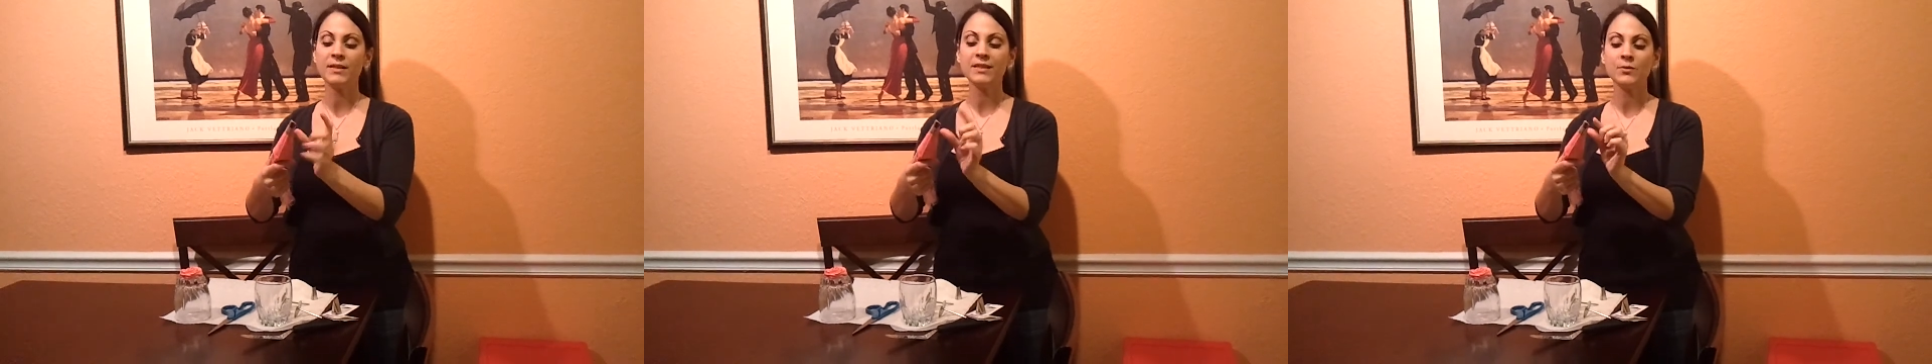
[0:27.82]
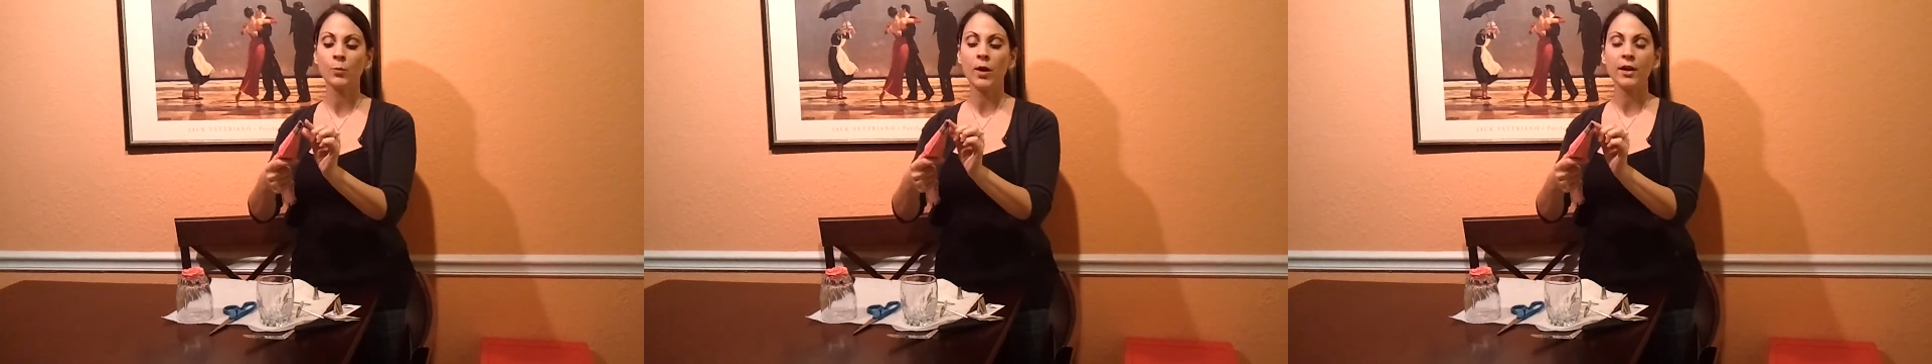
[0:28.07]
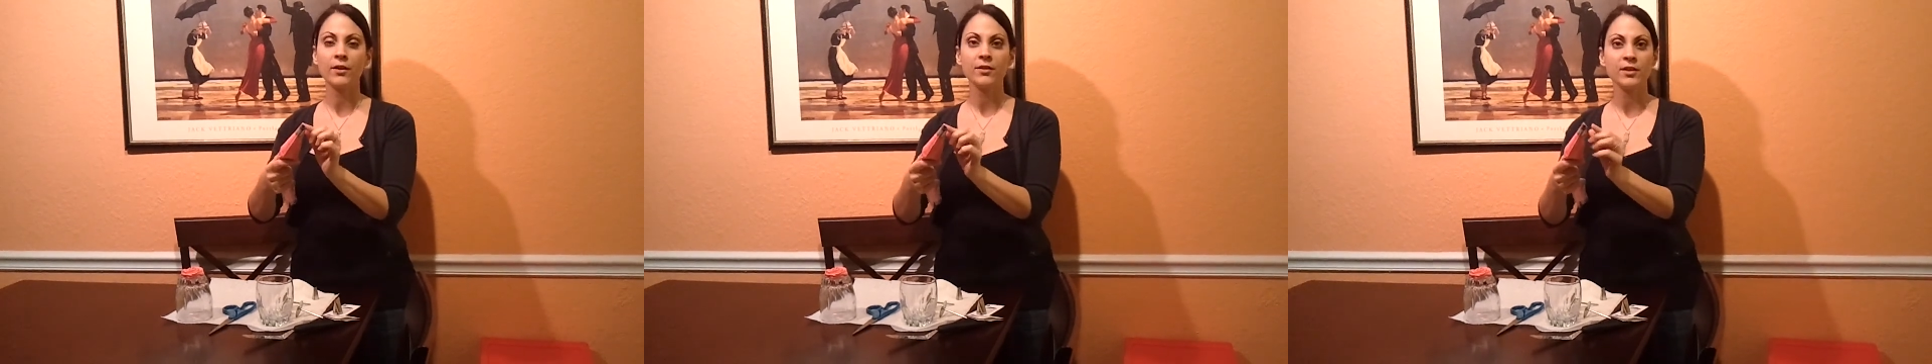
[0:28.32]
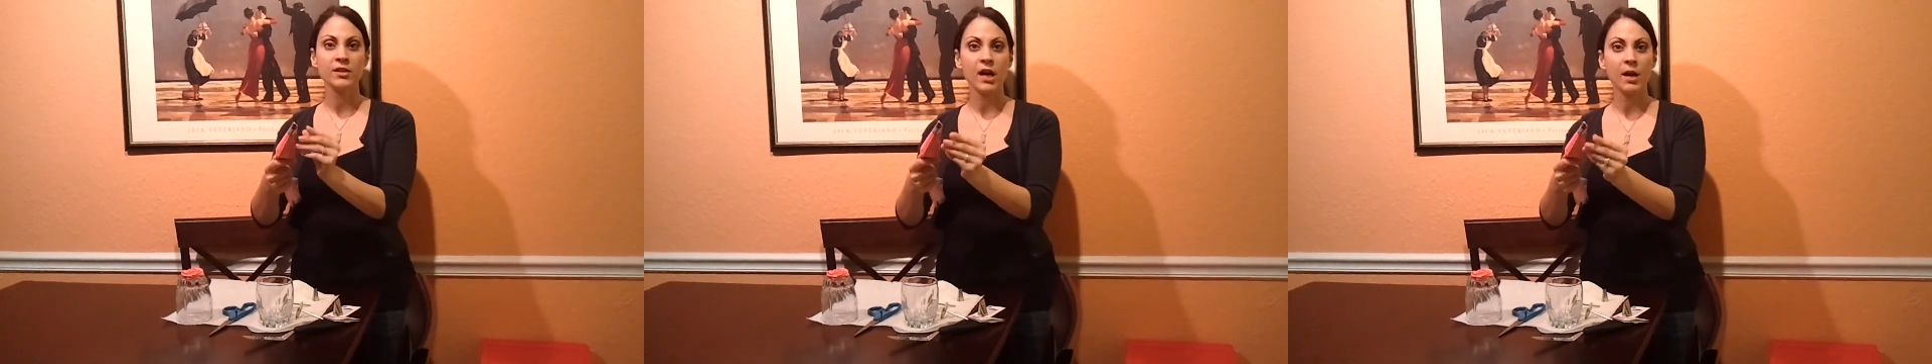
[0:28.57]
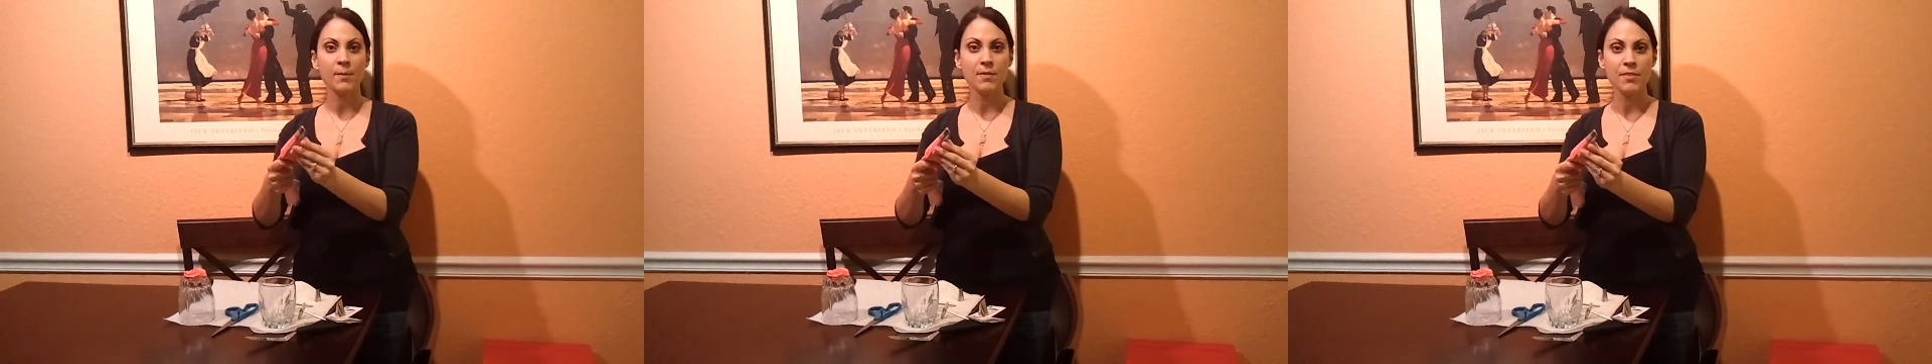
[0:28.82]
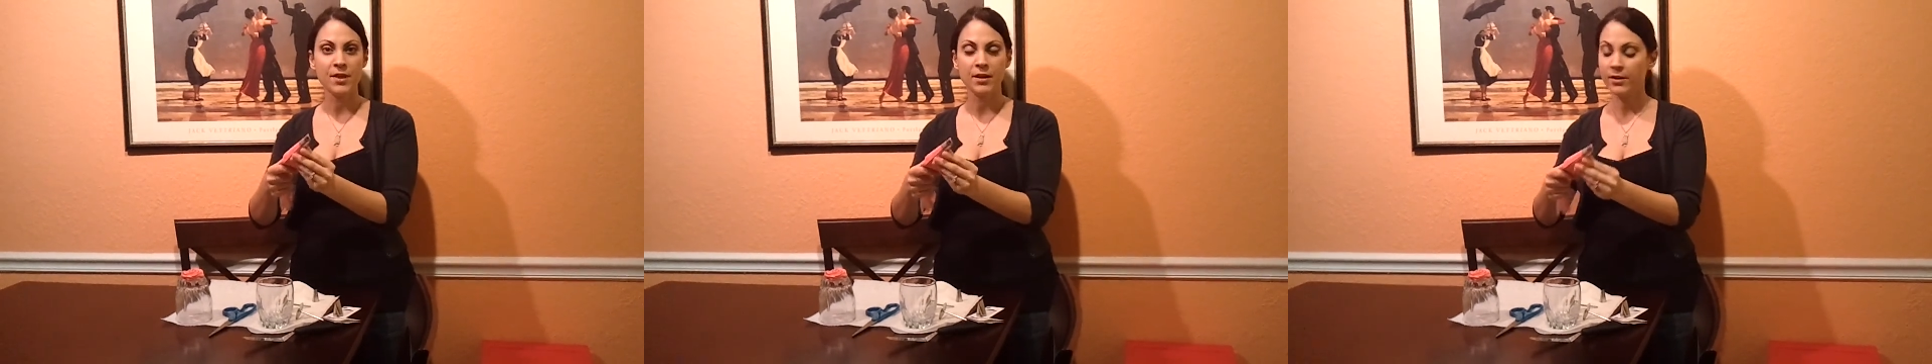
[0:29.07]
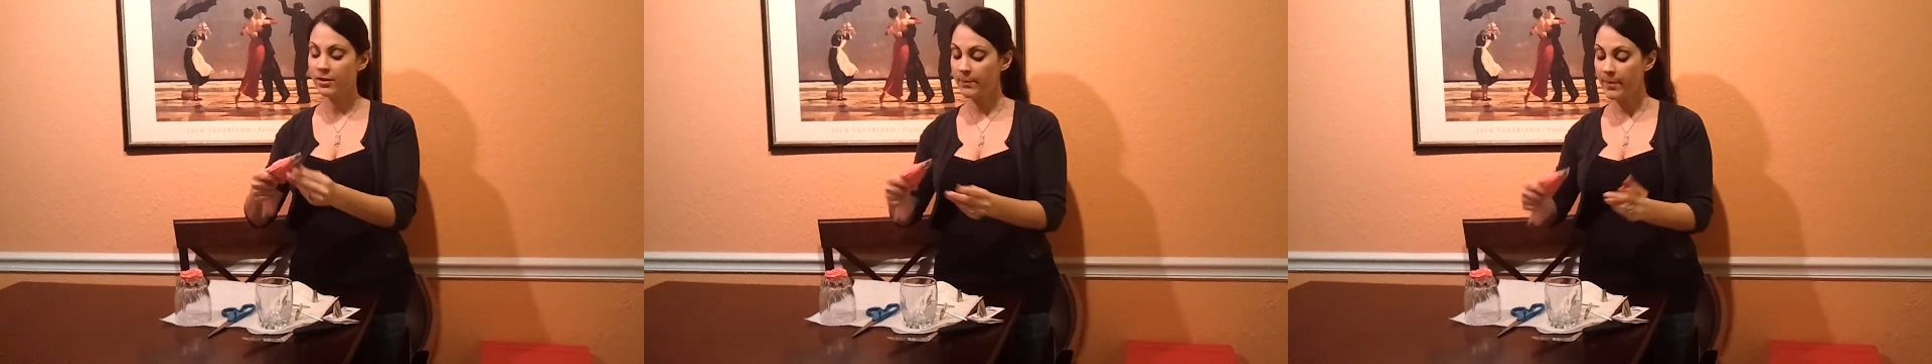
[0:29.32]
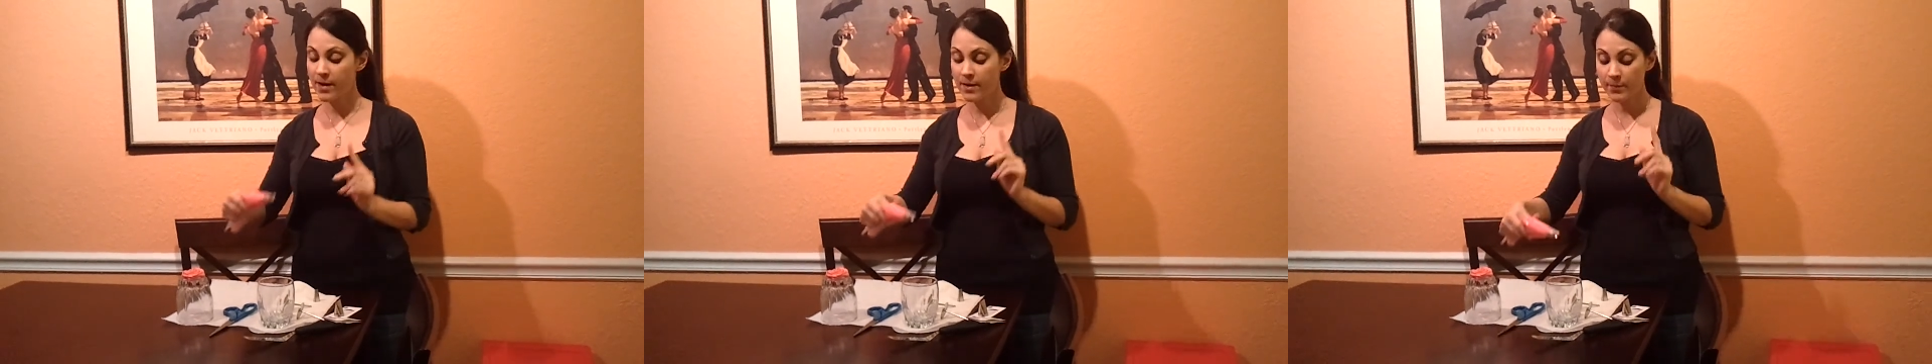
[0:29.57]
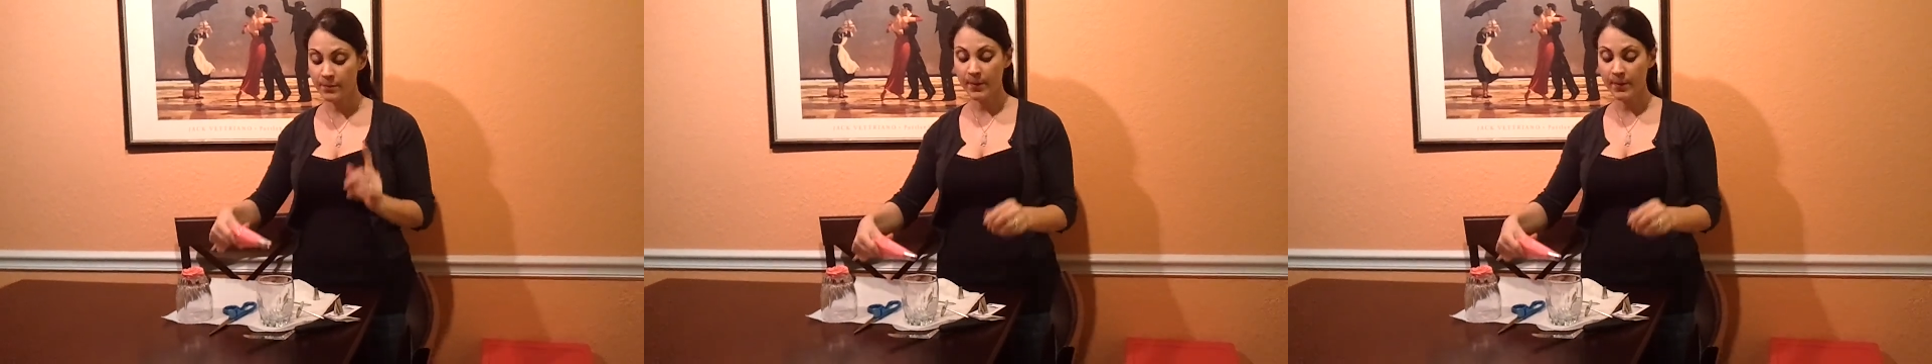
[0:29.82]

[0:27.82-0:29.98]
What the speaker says: It's wider at the top and thinner at the bottom,